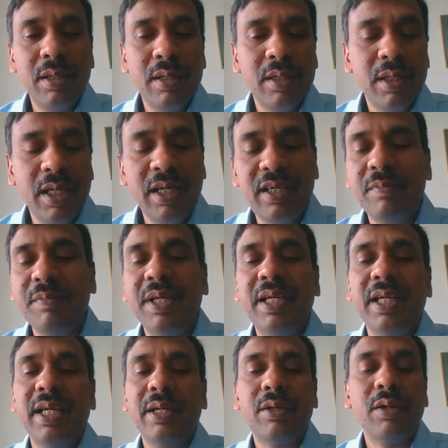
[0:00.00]

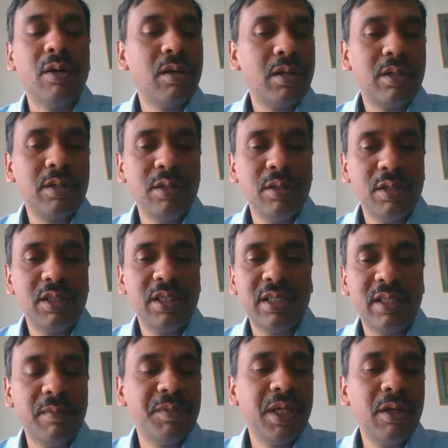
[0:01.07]
intermittent, or there's
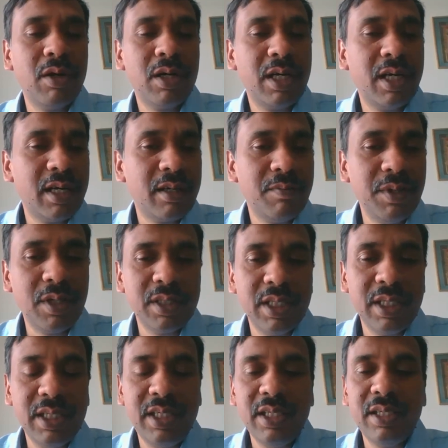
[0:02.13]
something got cut because
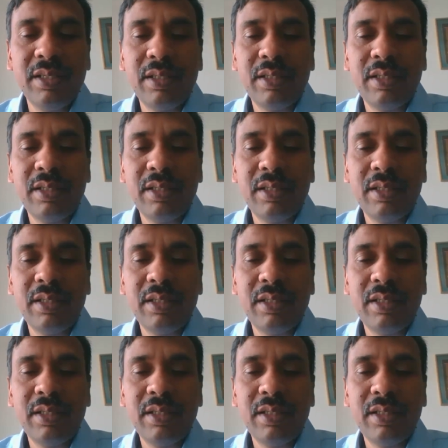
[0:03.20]
they didn't,